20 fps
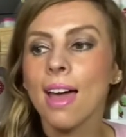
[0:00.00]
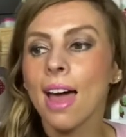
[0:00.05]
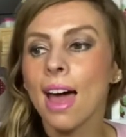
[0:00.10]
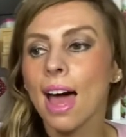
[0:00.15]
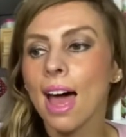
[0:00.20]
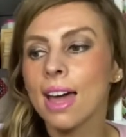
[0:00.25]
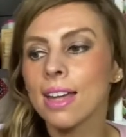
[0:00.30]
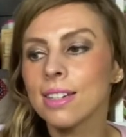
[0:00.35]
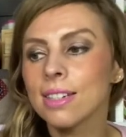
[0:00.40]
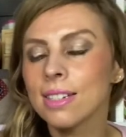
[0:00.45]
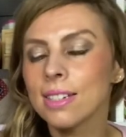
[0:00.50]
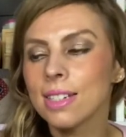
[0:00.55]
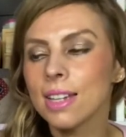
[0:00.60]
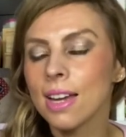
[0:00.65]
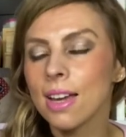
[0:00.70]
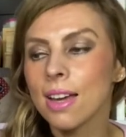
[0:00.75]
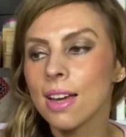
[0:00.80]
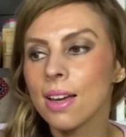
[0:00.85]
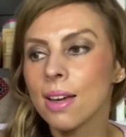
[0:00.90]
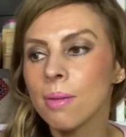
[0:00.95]

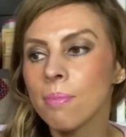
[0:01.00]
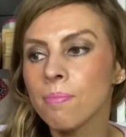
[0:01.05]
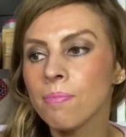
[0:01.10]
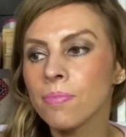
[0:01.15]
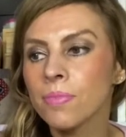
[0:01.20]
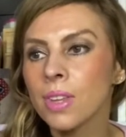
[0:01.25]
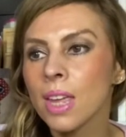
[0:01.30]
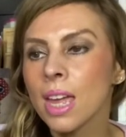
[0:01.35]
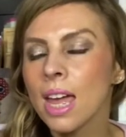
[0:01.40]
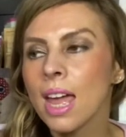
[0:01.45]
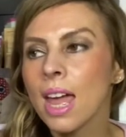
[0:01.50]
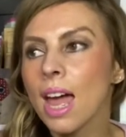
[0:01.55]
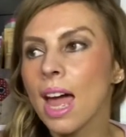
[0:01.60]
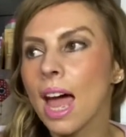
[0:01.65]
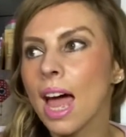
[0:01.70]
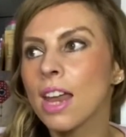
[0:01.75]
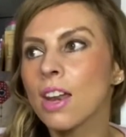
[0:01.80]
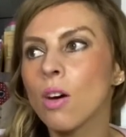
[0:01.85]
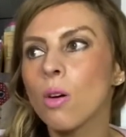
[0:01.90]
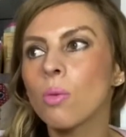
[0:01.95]
And
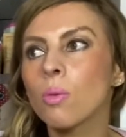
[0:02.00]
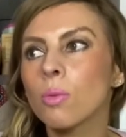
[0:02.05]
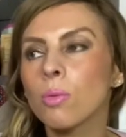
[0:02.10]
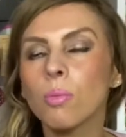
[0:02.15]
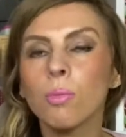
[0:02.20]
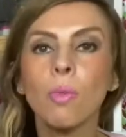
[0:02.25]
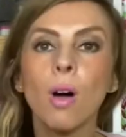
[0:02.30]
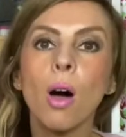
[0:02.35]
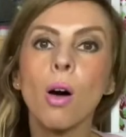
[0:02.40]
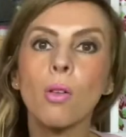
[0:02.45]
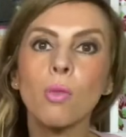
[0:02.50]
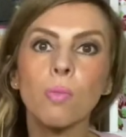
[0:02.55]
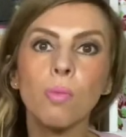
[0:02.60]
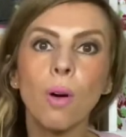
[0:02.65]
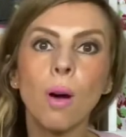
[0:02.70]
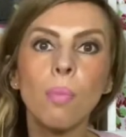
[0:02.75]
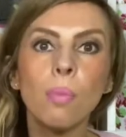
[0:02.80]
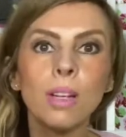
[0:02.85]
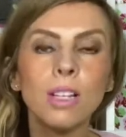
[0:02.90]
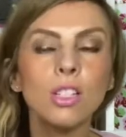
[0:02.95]
I'll
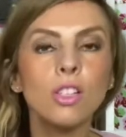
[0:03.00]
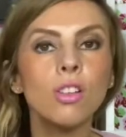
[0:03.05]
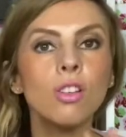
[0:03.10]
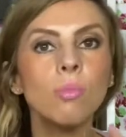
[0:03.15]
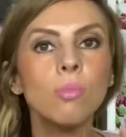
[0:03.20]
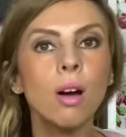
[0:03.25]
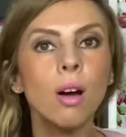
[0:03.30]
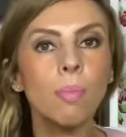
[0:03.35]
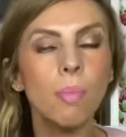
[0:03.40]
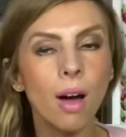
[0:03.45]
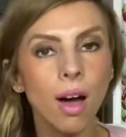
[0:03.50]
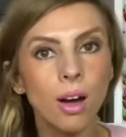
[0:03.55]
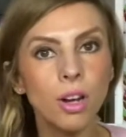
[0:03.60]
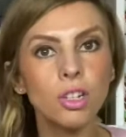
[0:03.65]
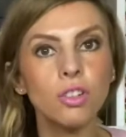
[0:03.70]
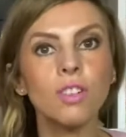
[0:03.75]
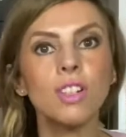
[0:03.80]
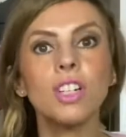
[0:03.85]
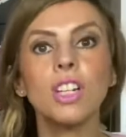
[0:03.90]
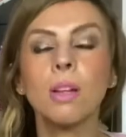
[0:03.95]
probably do my
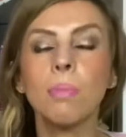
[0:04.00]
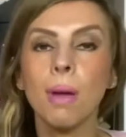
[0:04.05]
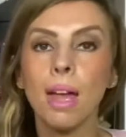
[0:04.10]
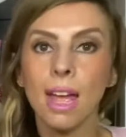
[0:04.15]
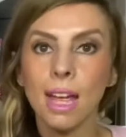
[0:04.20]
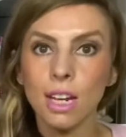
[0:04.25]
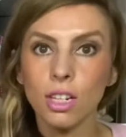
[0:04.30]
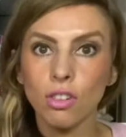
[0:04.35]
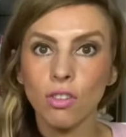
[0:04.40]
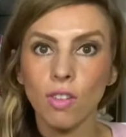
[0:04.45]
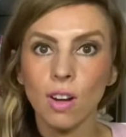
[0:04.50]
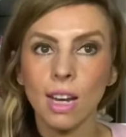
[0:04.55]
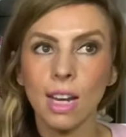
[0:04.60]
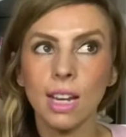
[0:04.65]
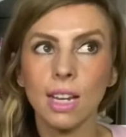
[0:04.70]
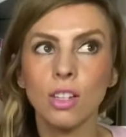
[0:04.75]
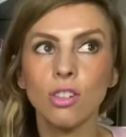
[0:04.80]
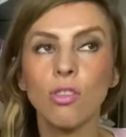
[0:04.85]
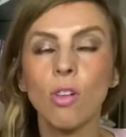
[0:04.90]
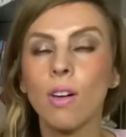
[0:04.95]
partridge in a pear
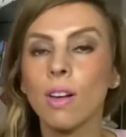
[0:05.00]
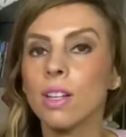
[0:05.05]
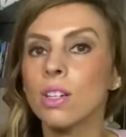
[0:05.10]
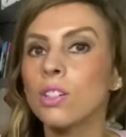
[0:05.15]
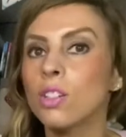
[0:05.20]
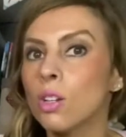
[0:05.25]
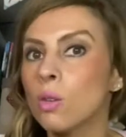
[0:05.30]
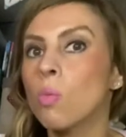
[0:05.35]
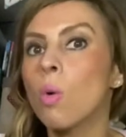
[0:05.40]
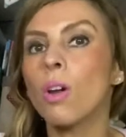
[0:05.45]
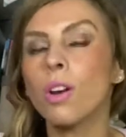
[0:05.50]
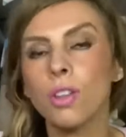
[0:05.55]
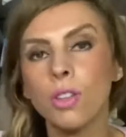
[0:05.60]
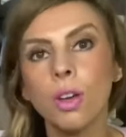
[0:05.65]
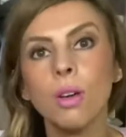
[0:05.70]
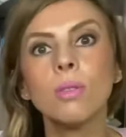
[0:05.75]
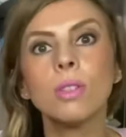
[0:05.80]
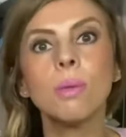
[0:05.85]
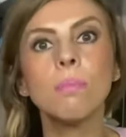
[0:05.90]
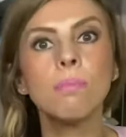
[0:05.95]
tree, try and do one of
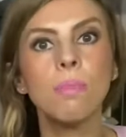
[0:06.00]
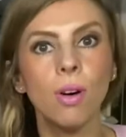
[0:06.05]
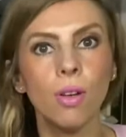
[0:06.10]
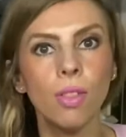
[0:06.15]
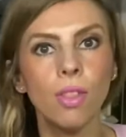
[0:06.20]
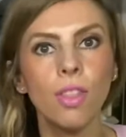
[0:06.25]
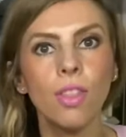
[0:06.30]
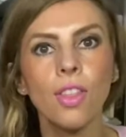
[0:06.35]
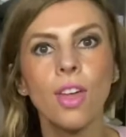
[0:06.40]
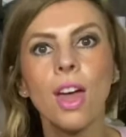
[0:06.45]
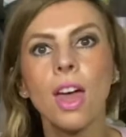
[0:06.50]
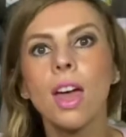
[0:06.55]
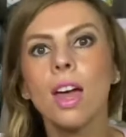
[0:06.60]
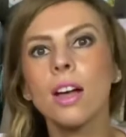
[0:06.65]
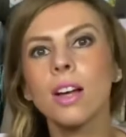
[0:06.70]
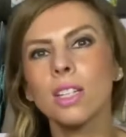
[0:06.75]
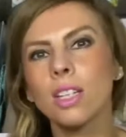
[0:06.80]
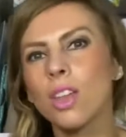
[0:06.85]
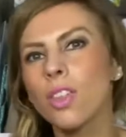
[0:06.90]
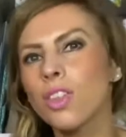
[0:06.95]
those a month,
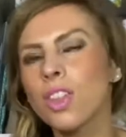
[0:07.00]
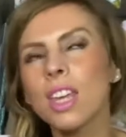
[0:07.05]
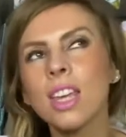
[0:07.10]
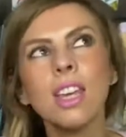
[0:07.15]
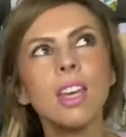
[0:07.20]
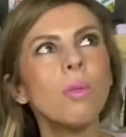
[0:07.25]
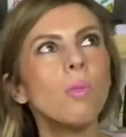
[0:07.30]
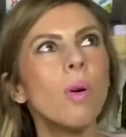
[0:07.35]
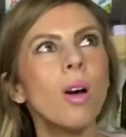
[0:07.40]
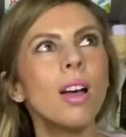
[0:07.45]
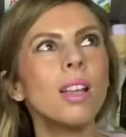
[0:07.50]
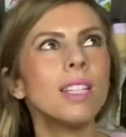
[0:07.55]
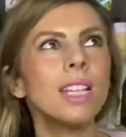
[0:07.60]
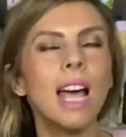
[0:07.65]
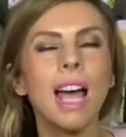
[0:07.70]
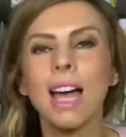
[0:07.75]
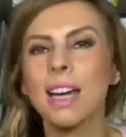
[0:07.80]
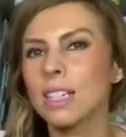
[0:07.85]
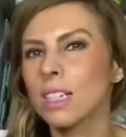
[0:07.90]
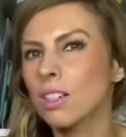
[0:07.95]
because I think it worked
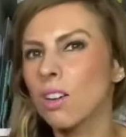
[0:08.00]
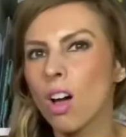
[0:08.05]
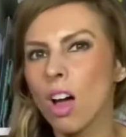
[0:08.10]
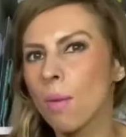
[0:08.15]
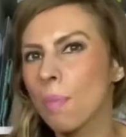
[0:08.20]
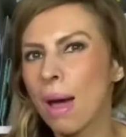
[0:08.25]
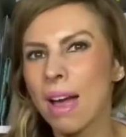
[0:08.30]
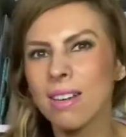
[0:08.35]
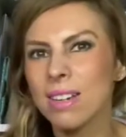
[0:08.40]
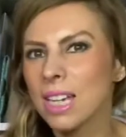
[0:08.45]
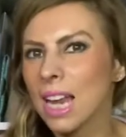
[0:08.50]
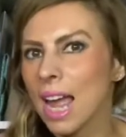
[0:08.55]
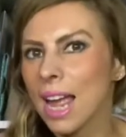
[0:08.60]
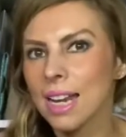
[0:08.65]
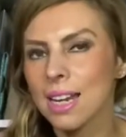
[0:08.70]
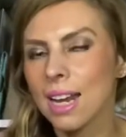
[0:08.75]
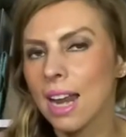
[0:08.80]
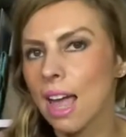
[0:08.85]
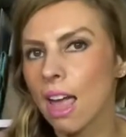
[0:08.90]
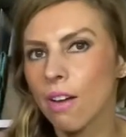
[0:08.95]
out and I've got about
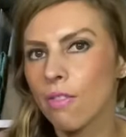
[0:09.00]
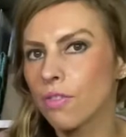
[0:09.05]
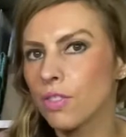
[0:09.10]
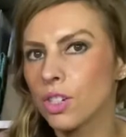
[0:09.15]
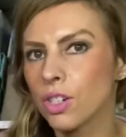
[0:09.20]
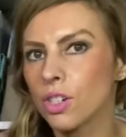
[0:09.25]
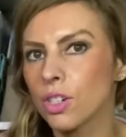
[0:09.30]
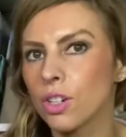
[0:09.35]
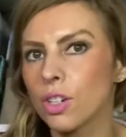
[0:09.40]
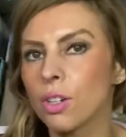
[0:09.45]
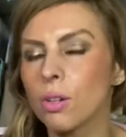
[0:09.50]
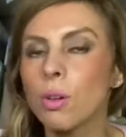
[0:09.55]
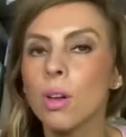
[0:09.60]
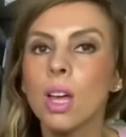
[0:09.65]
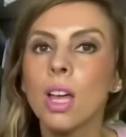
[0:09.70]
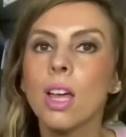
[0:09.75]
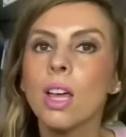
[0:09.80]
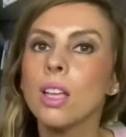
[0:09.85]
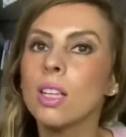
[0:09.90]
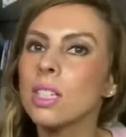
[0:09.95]
10 left to do.
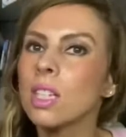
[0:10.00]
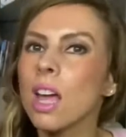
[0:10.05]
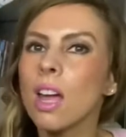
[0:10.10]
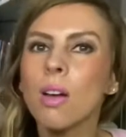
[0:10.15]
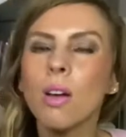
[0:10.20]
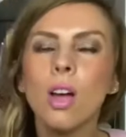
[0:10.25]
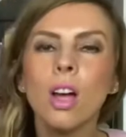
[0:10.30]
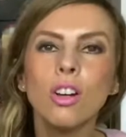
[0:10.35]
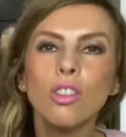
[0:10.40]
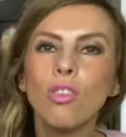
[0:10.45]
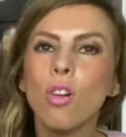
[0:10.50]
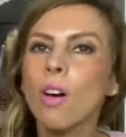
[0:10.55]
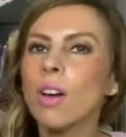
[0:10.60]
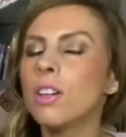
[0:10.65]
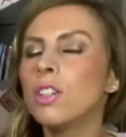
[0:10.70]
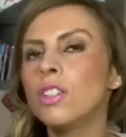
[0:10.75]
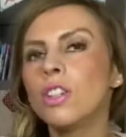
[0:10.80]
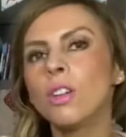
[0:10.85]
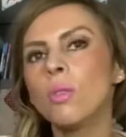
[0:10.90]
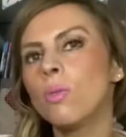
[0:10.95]
So try
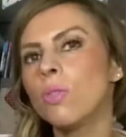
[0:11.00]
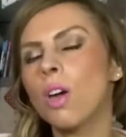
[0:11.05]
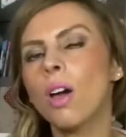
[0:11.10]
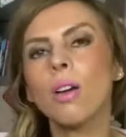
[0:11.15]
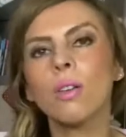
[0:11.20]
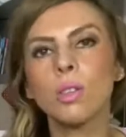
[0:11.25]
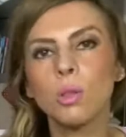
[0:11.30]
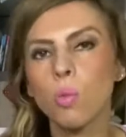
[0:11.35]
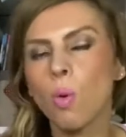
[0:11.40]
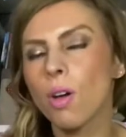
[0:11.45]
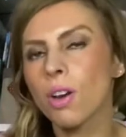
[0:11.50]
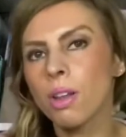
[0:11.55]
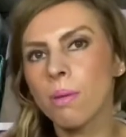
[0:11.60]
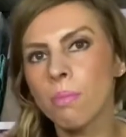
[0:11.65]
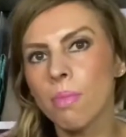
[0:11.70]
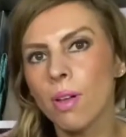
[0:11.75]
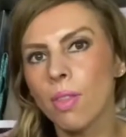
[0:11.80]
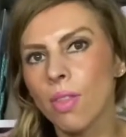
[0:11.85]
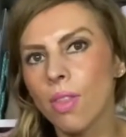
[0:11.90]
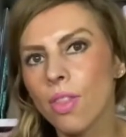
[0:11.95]
and do those one a
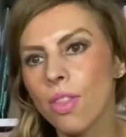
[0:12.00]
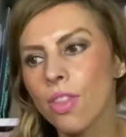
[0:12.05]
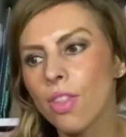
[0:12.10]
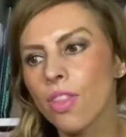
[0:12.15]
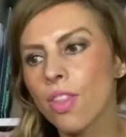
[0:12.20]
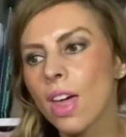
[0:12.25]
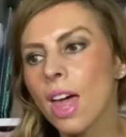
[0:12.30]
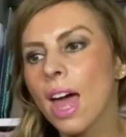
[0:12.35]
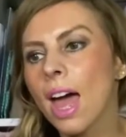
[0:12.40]
month.